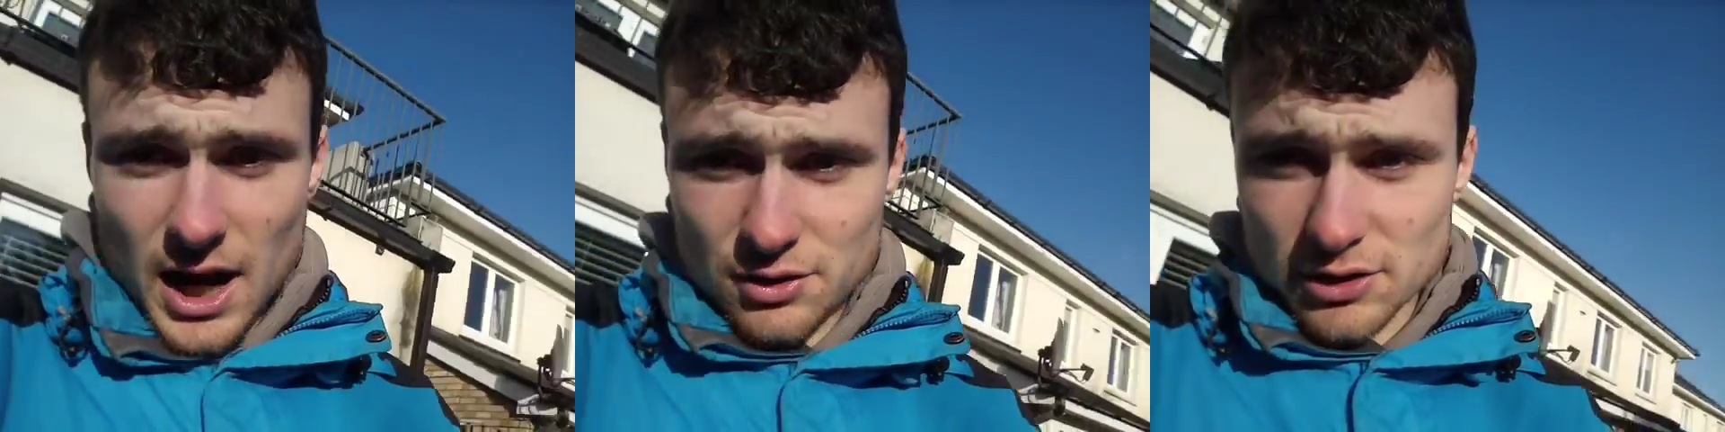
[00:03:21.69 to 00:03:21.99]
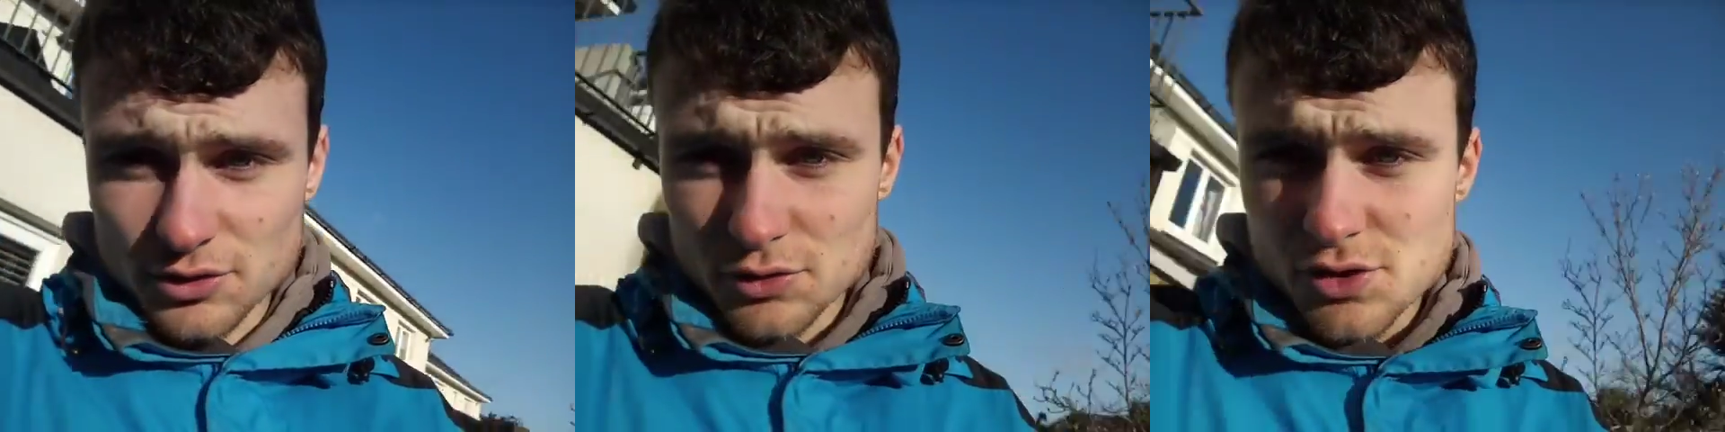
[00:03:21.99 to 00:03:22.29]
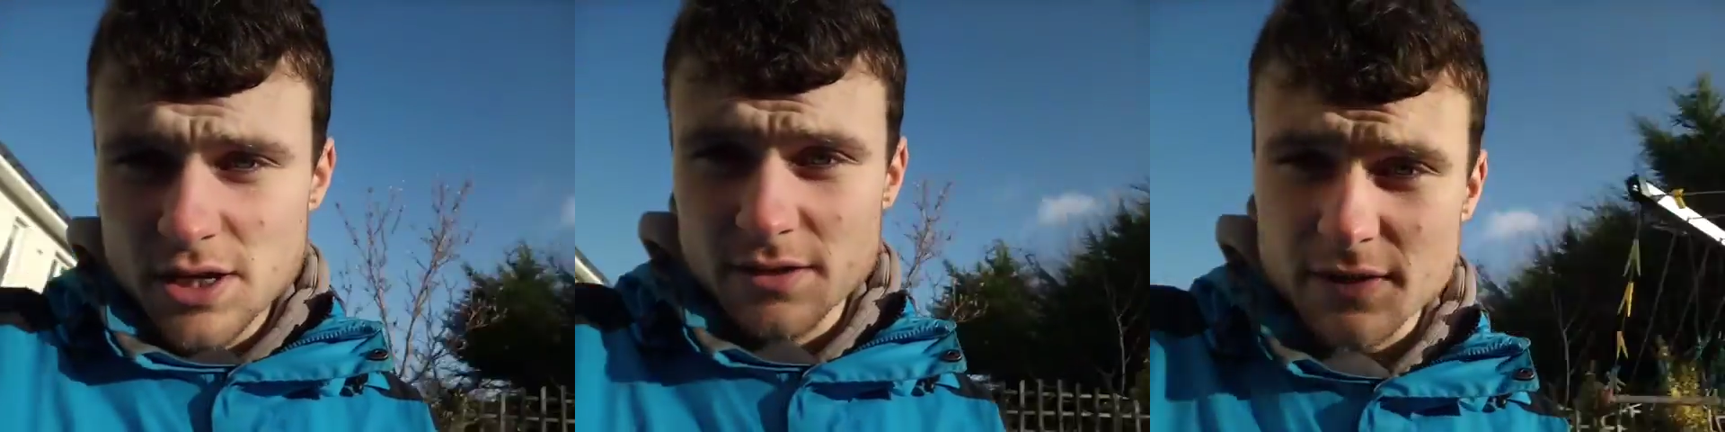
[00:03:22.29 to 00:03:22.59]
cross
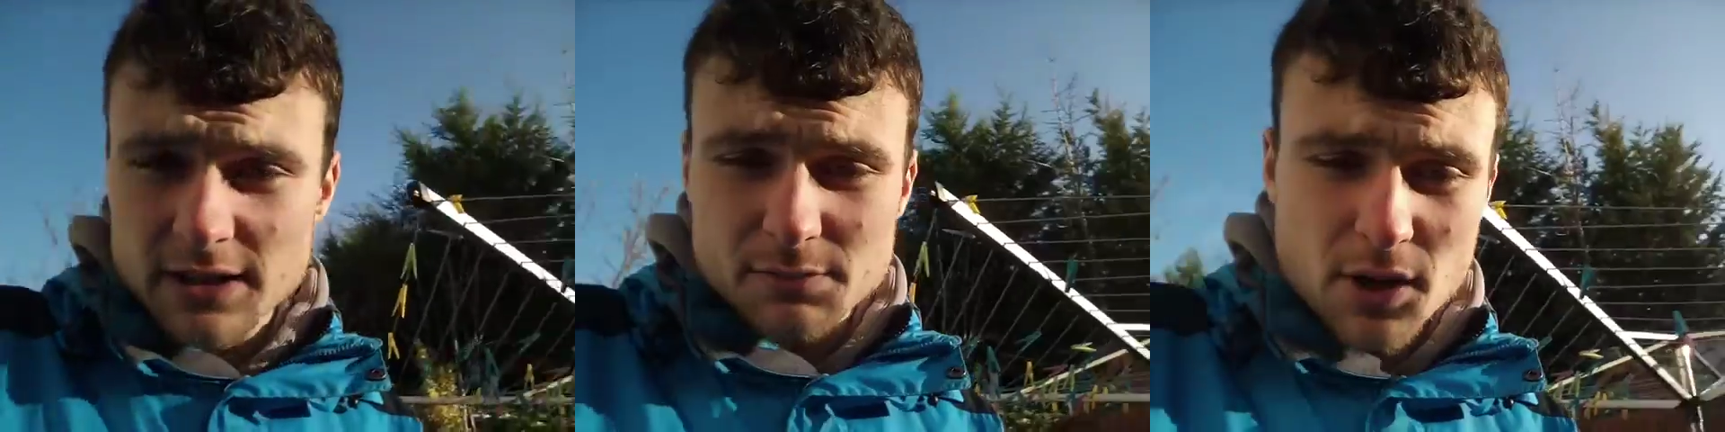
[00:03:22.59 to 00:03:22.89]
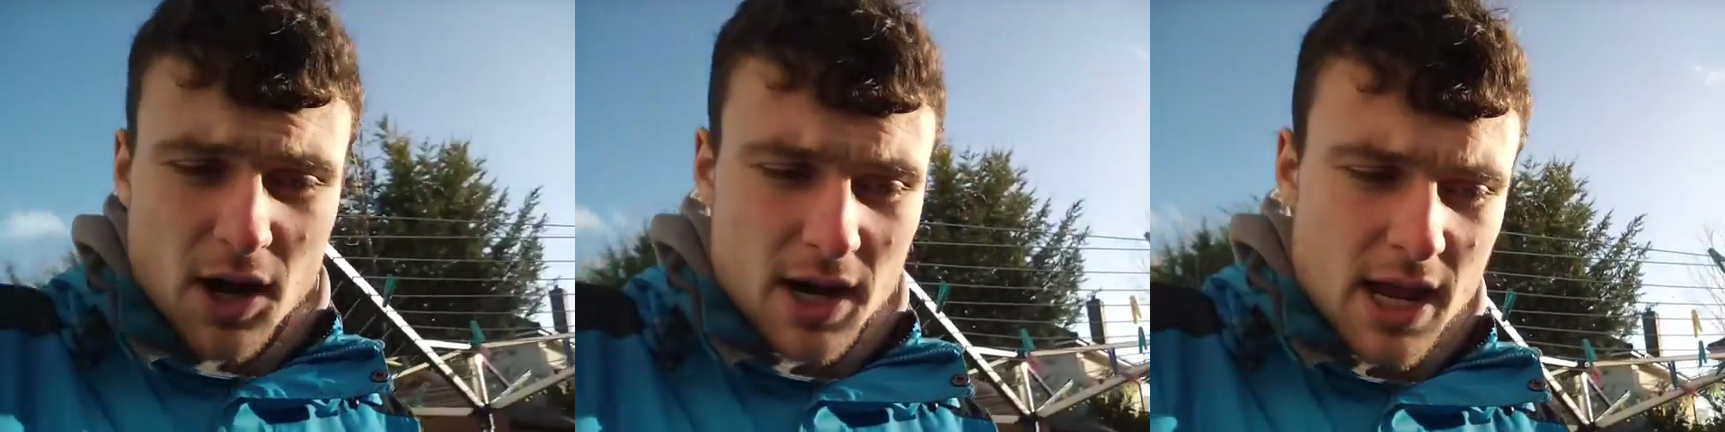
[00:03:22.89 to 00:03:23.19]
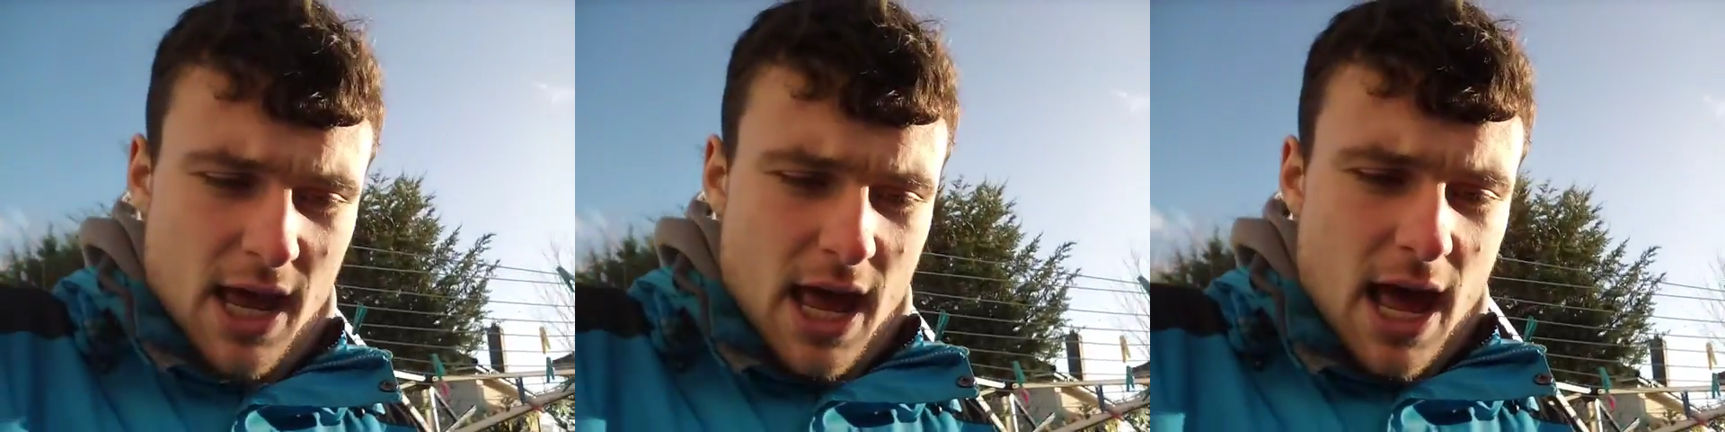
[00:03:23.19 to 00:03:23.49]
country in Phoenix Park,
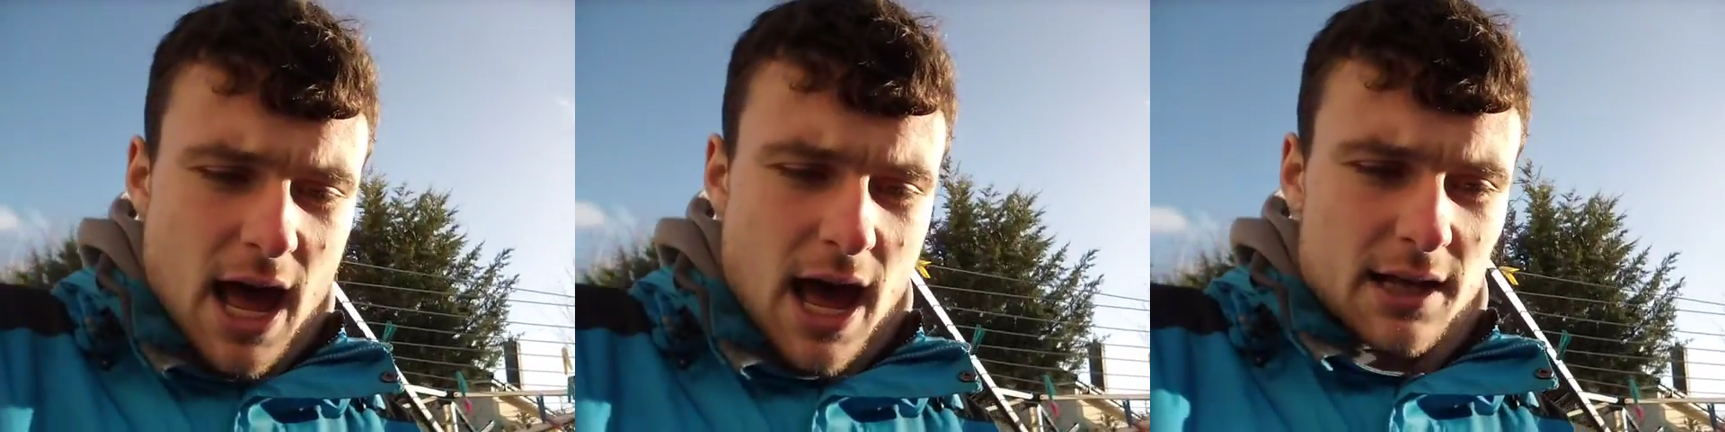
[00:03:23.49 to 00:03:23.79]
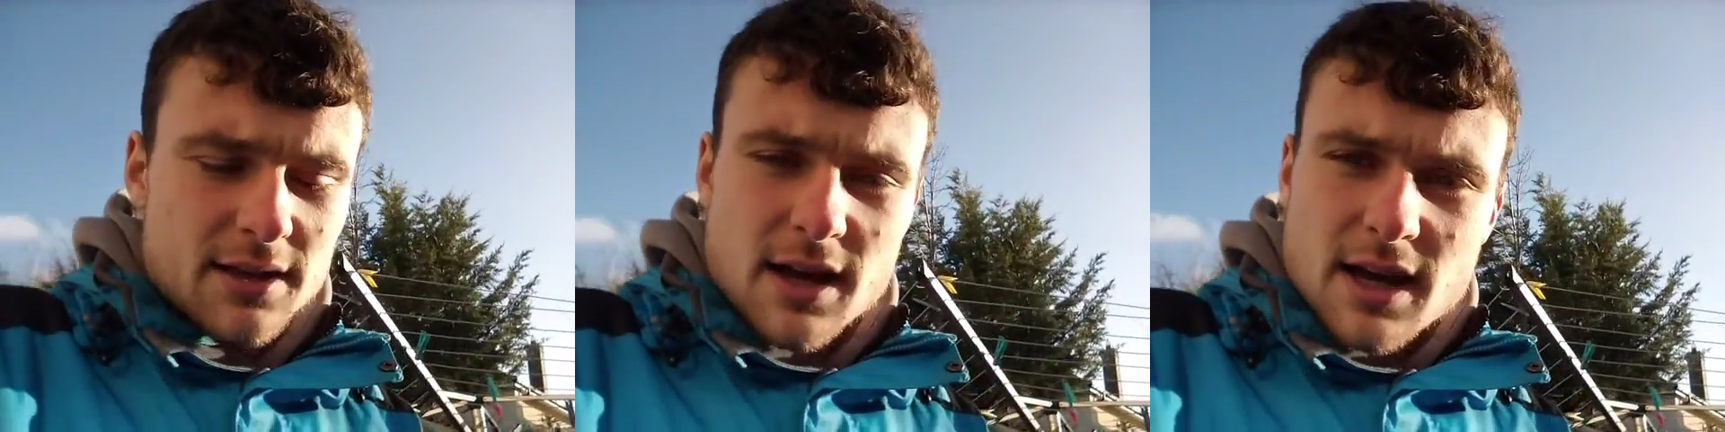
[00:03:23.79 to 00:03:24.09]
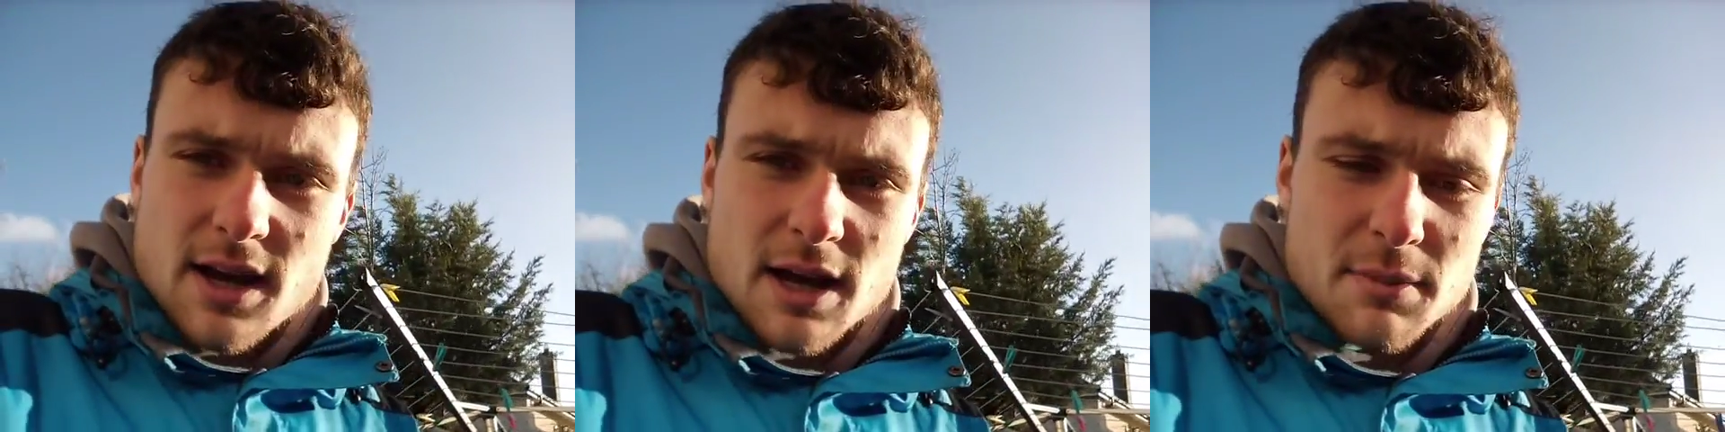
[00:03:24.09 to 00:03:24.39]
and
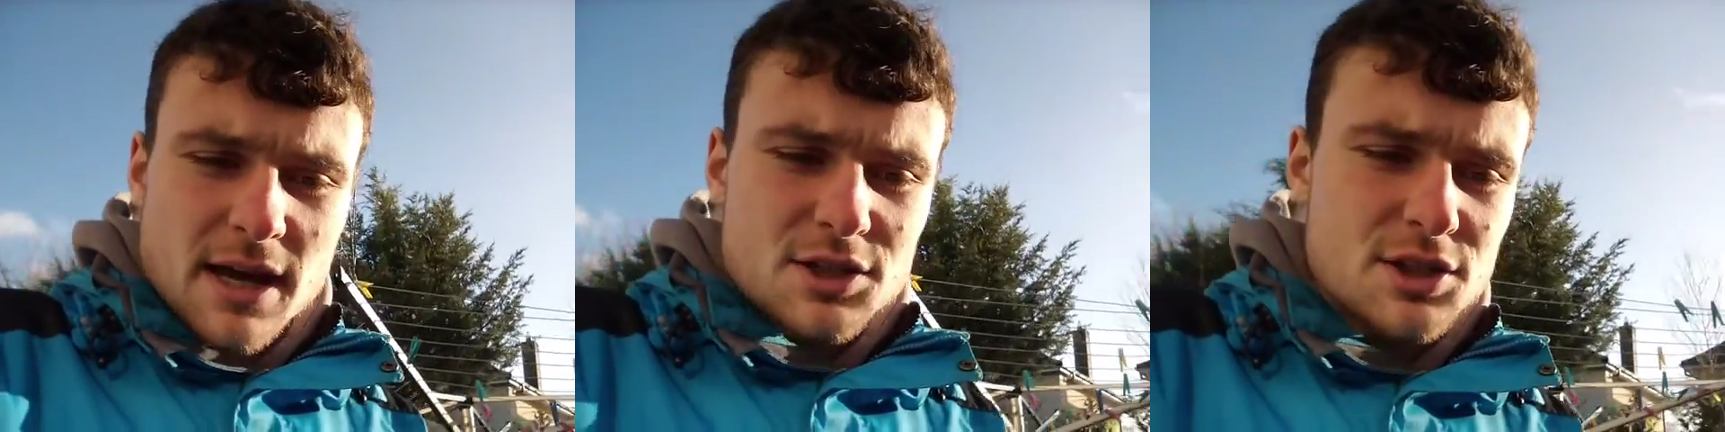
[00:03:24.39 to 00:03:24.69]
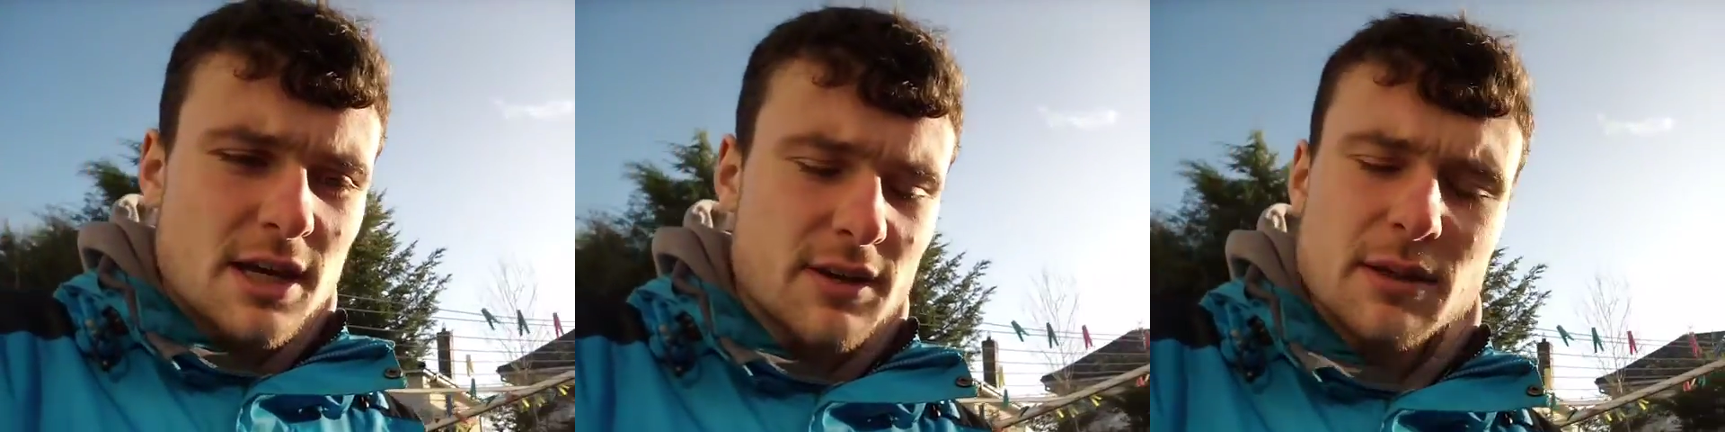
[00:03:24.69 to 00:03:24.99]
I had my head shaved.